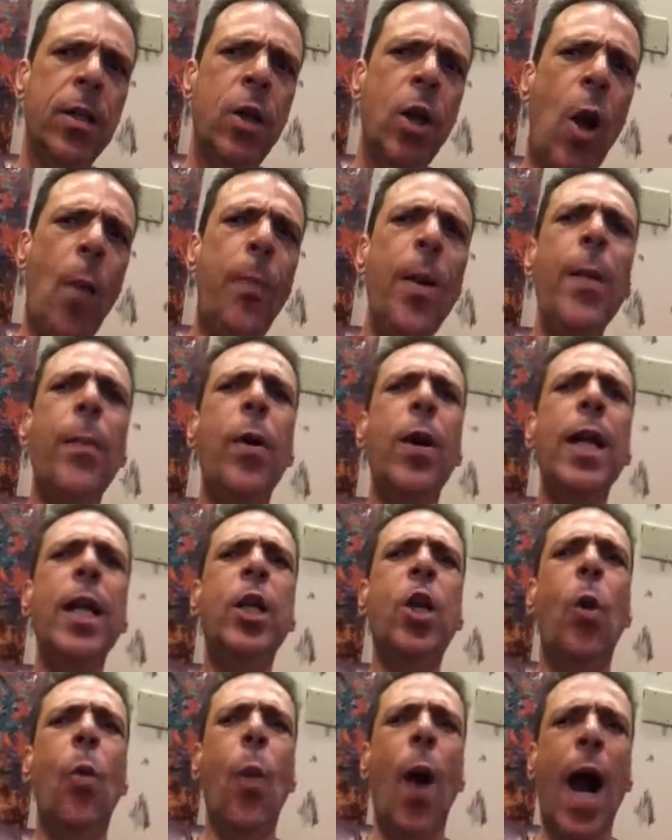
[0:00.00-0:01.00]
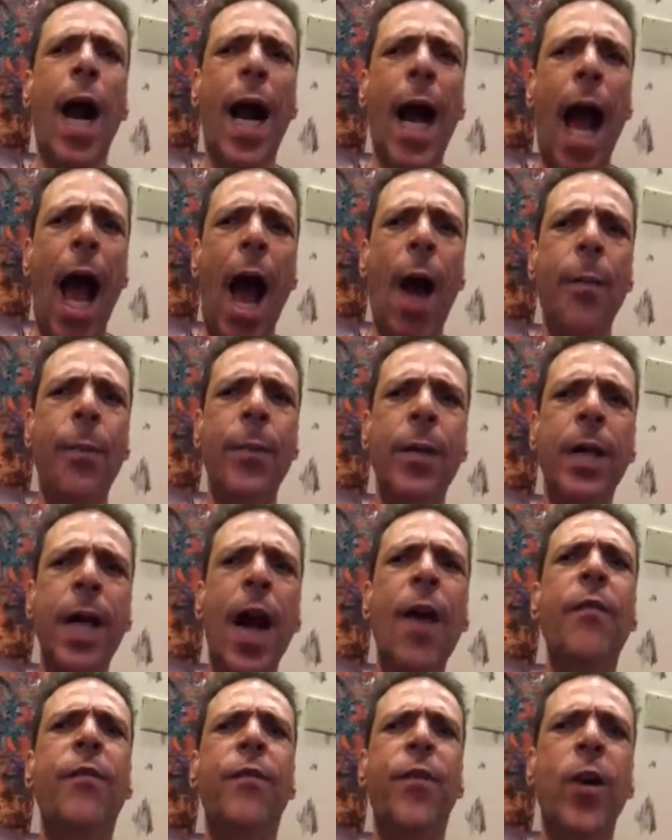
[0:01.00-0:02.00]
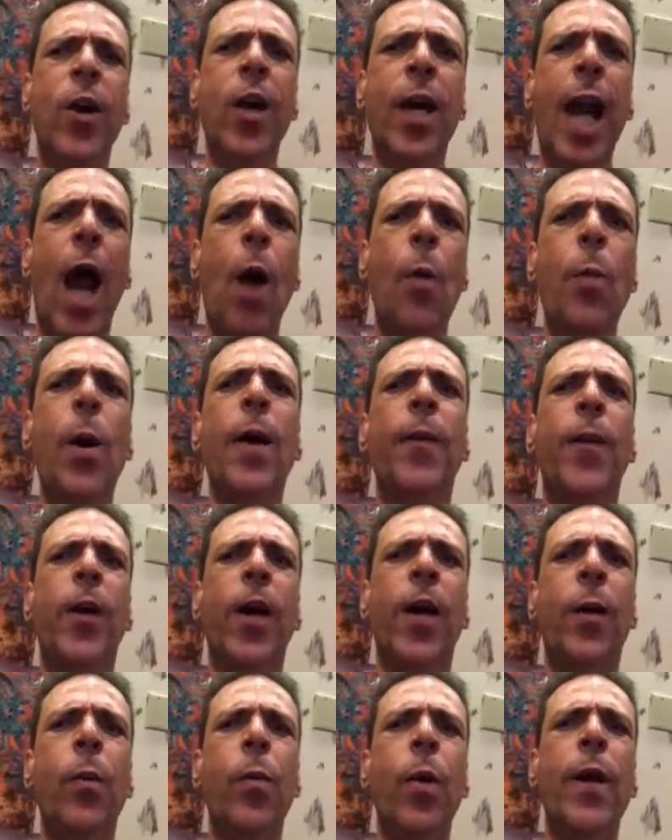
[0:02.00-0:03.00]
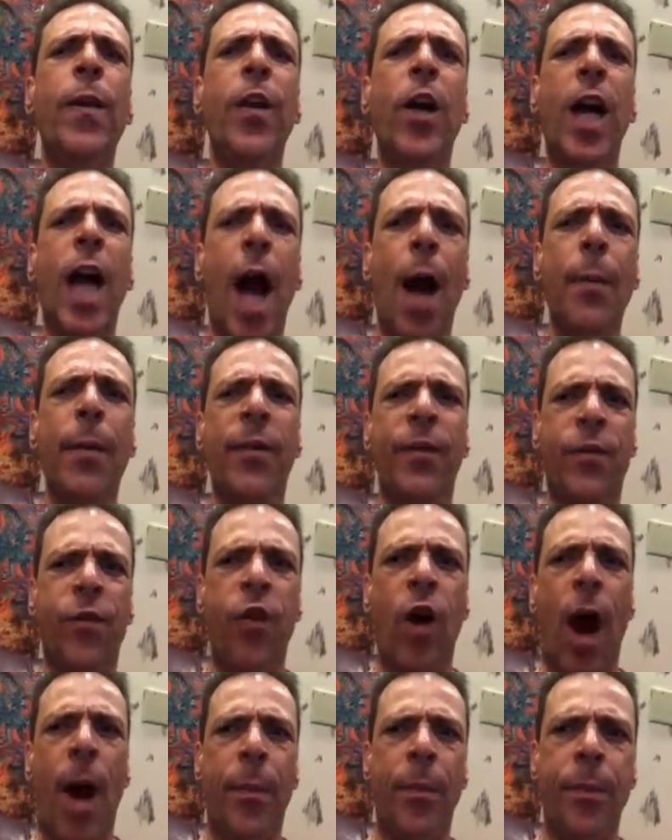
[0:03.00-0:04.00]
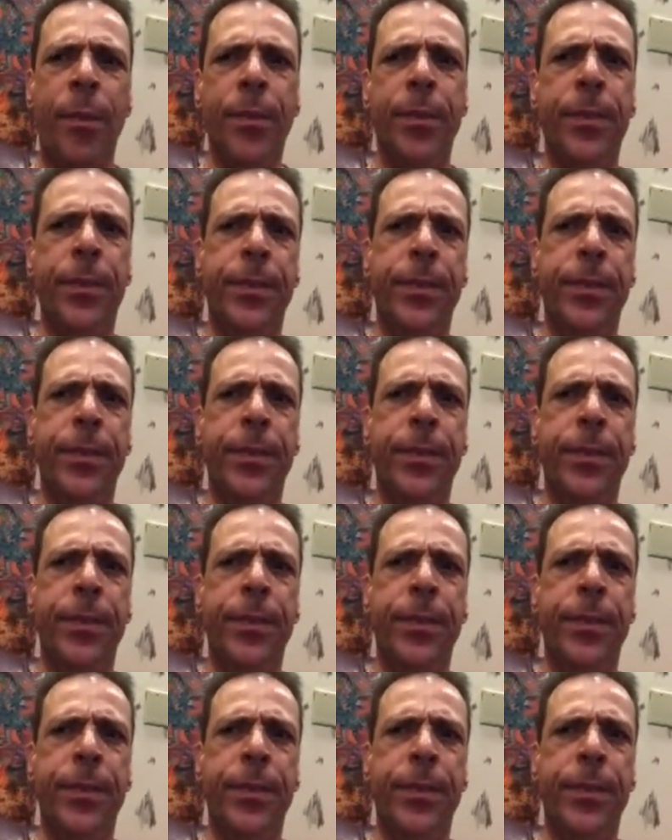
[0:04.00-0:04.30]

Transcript: You know, people need to wake up and figure out where they're coming from.